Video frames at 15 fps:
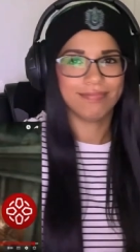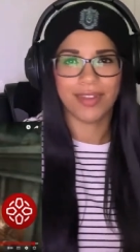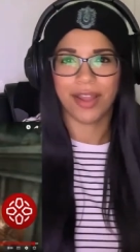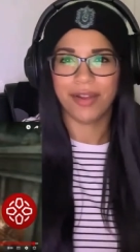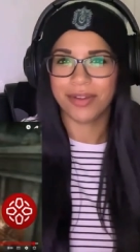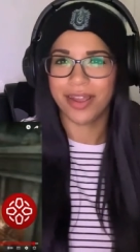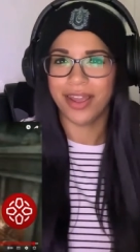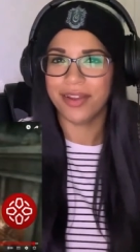
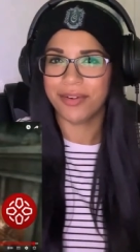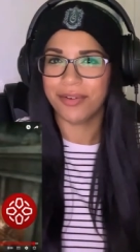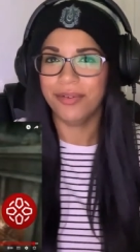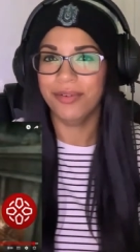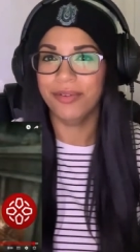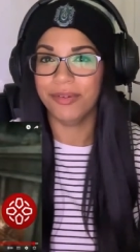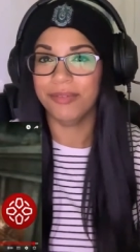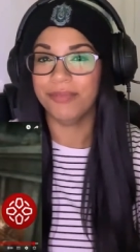Okay,
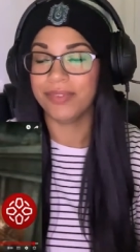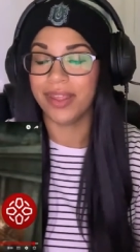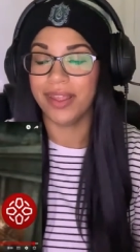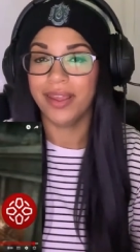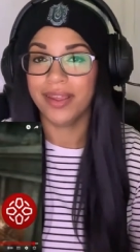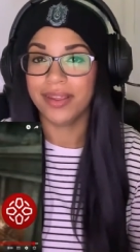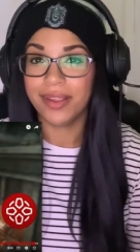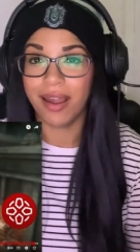cool.
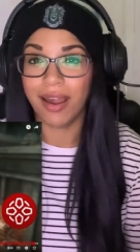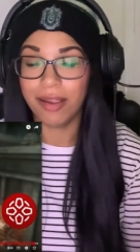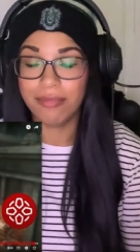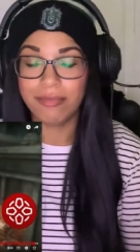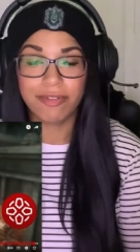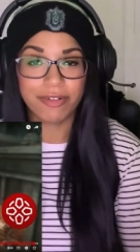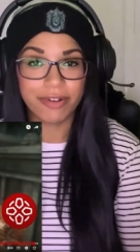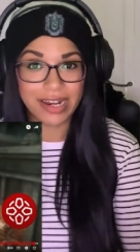Yeah,
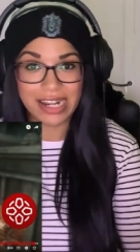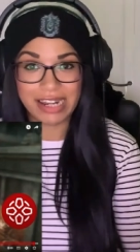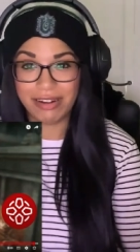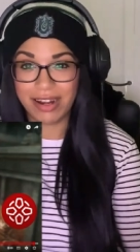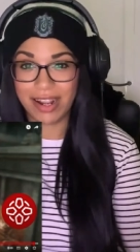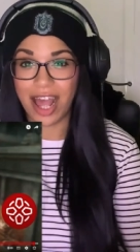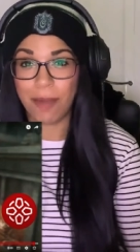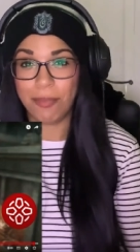I'm really,
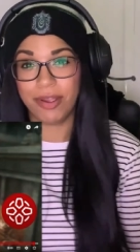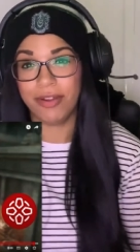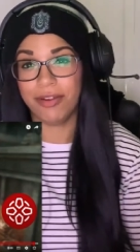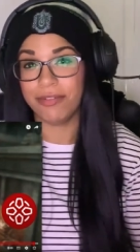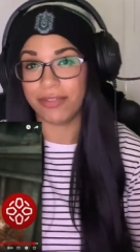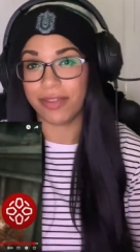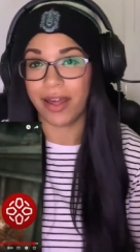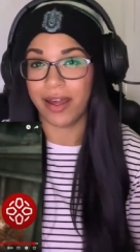really happy
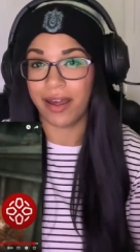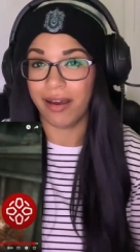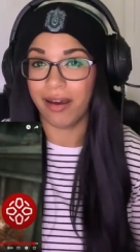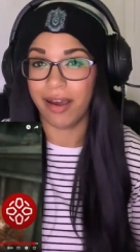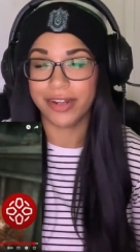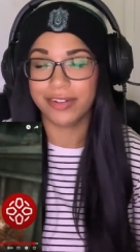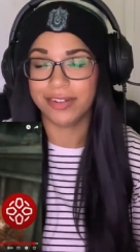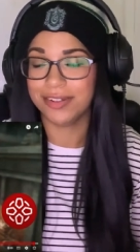with that.
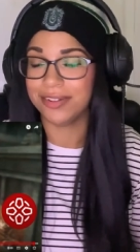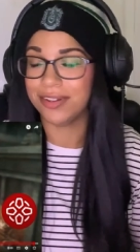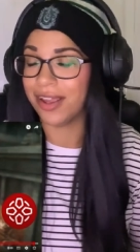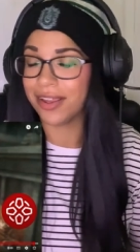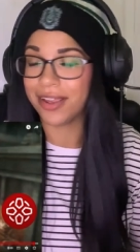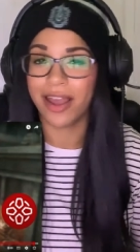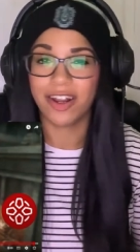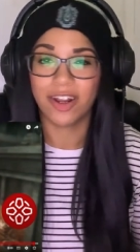I just, I
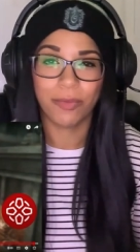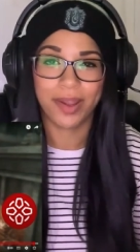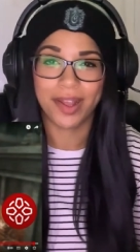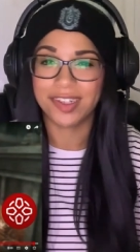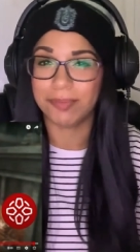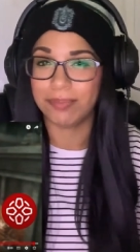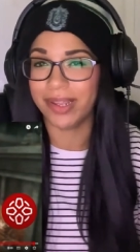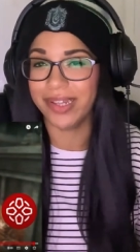cannot wait
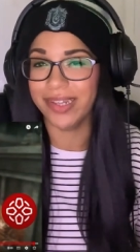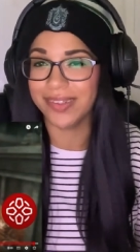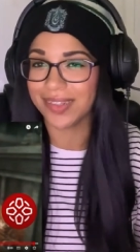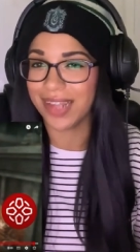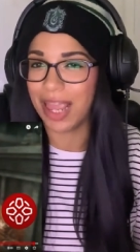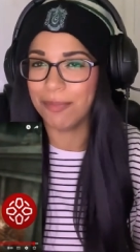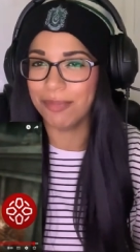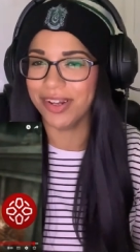to play this
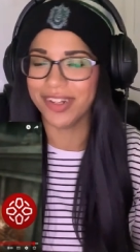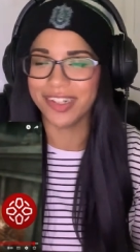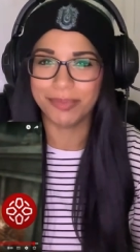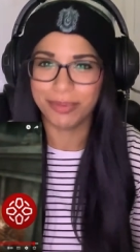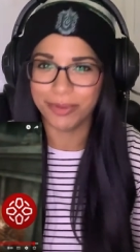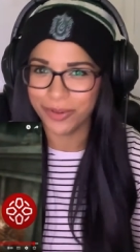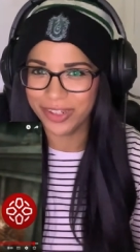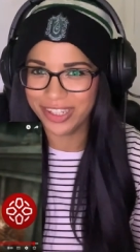game and
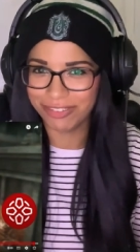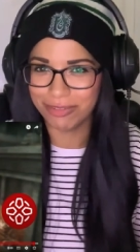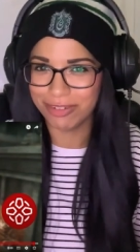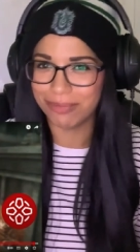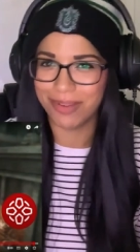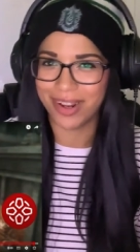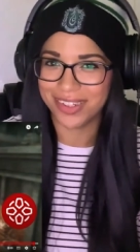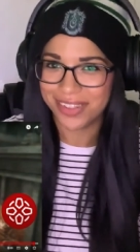explore these rooms
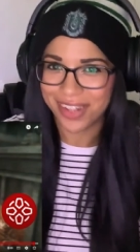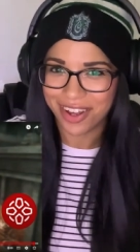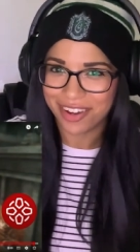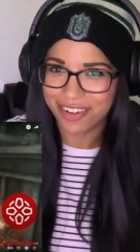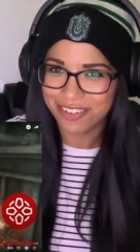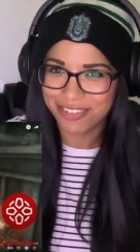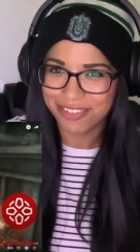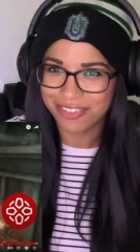
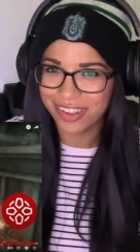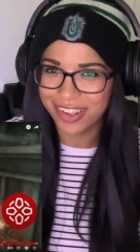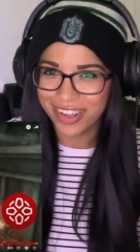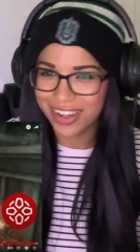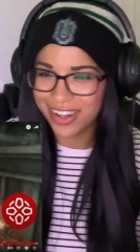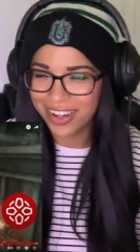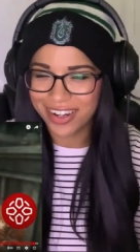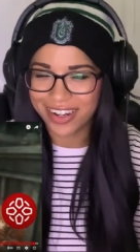myself
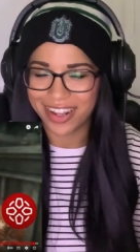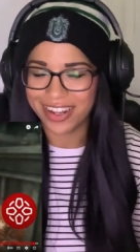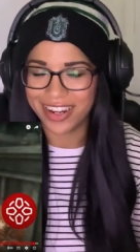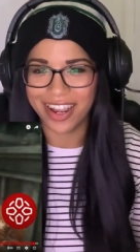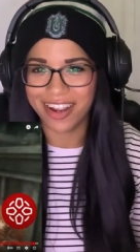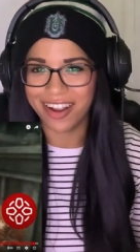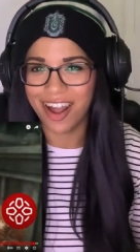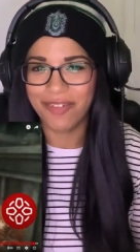like
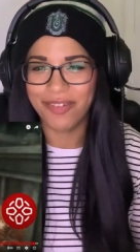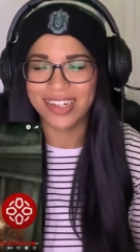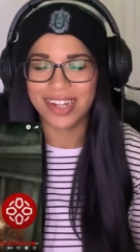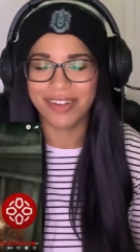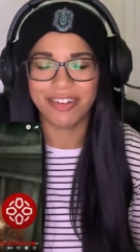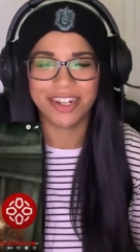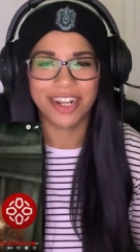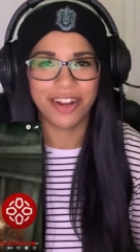yeah i can't wait to
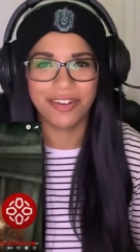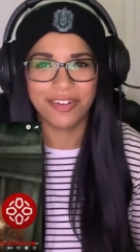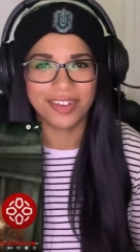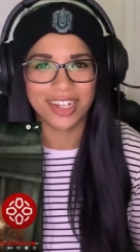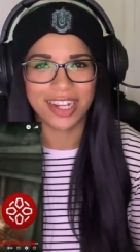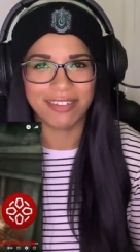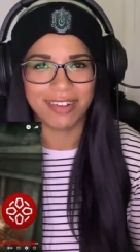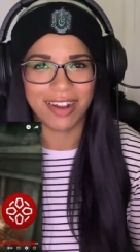have a
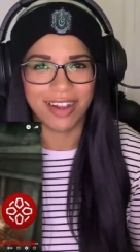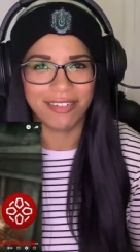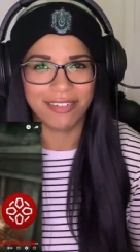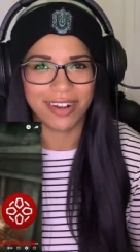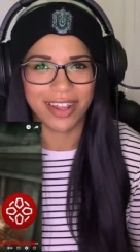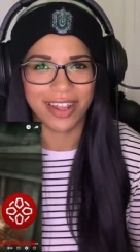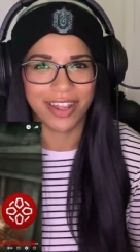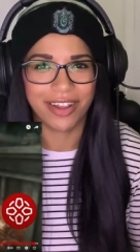nosy around
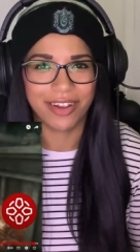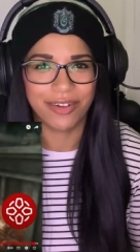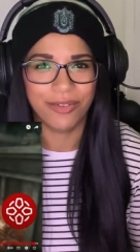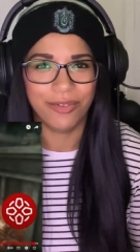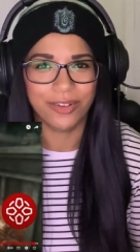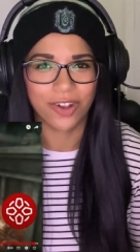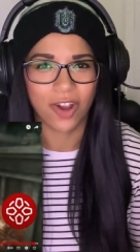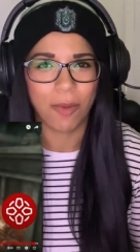like
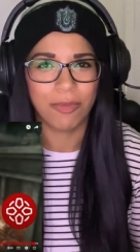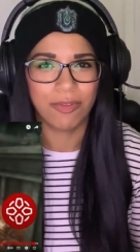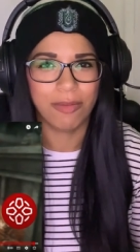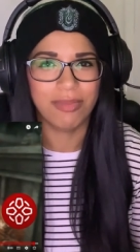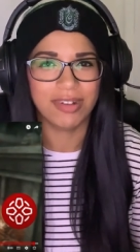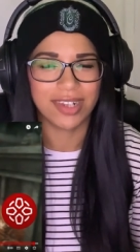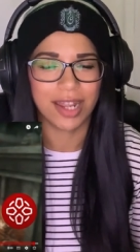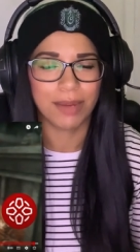all the common
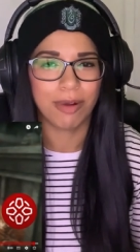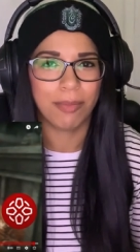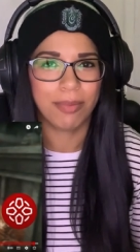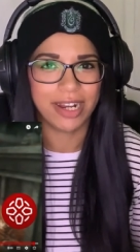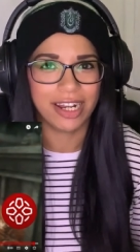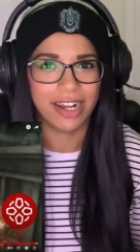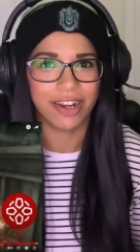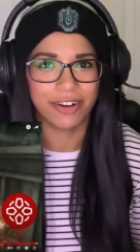rooms and like
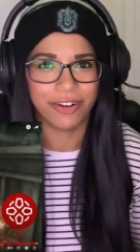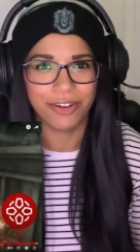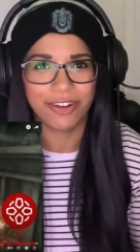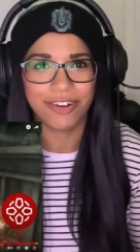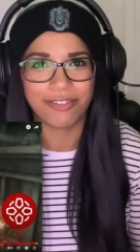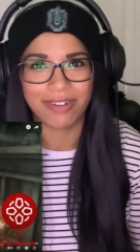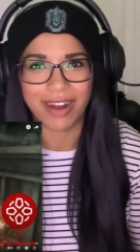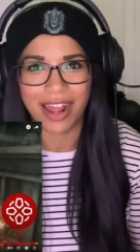properly like look
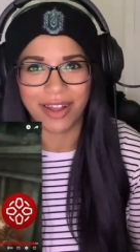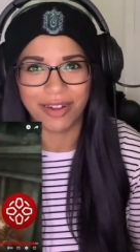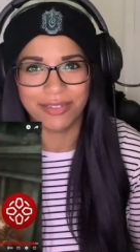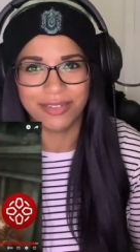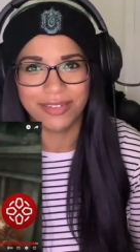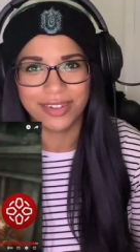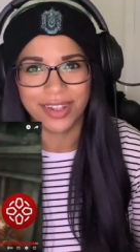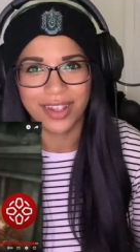
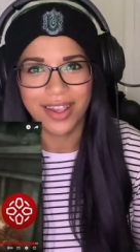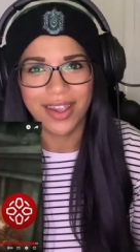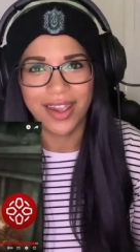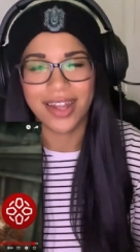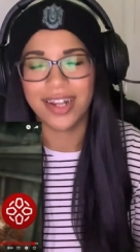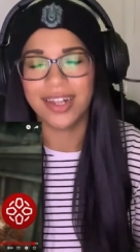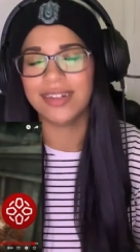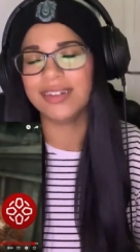around
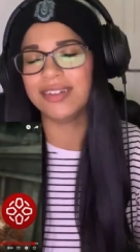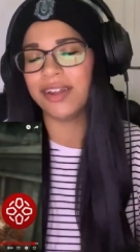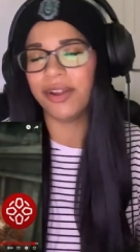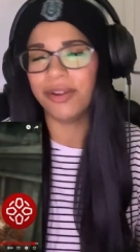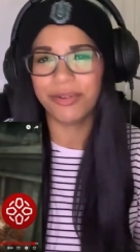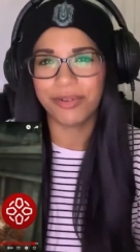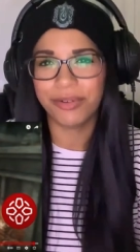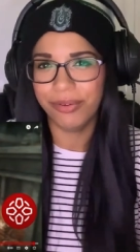and it's
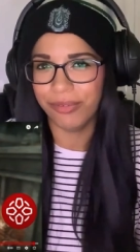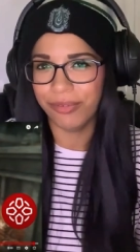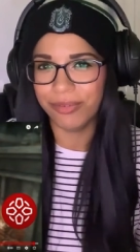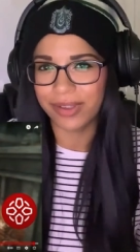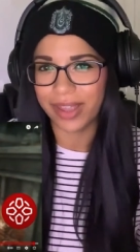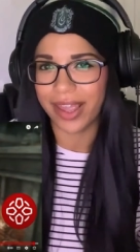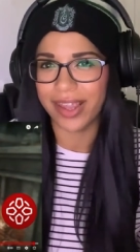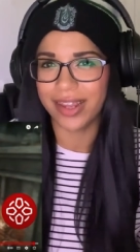so cool
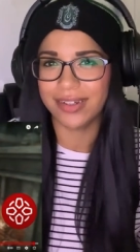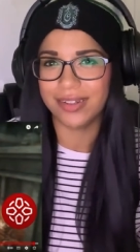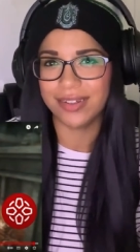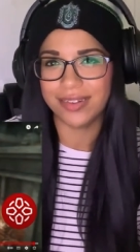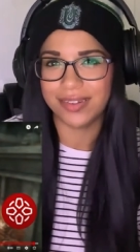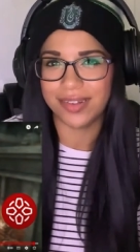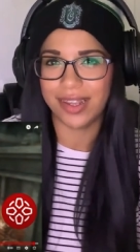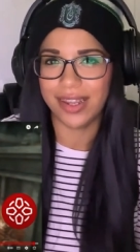getting to
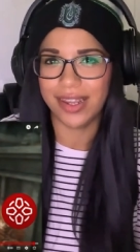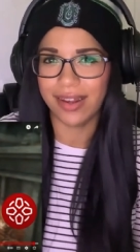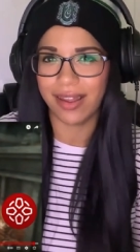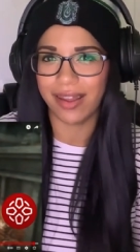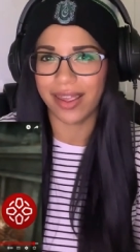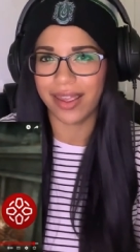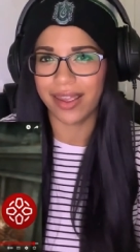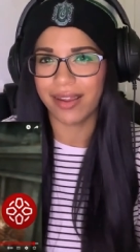see
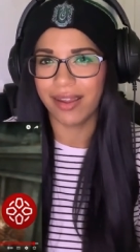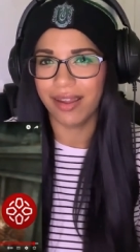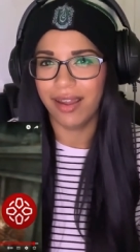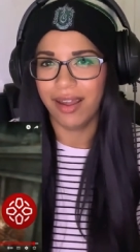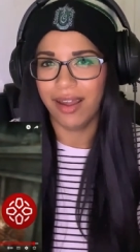like